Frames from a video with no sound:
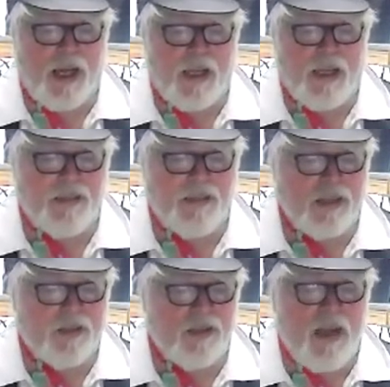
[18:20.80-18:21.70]
It's an
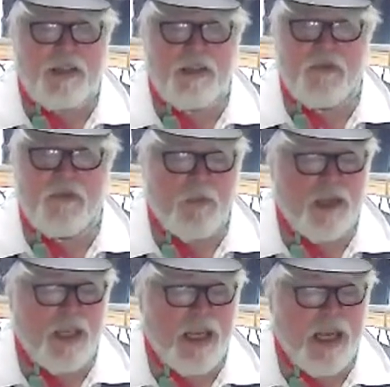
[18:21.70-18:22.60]
extraction from
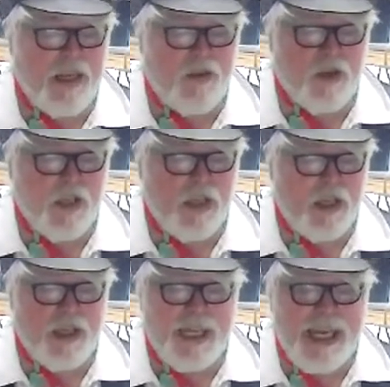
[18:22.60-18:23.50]
the neem
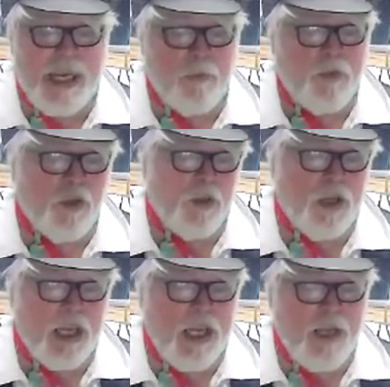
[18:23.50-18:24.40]

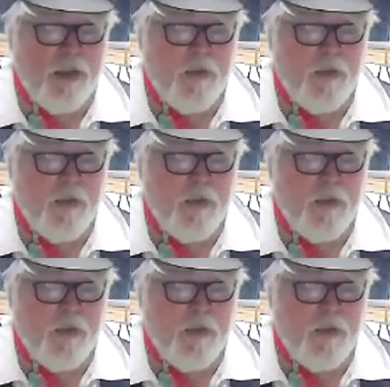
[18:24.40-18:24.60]
tree,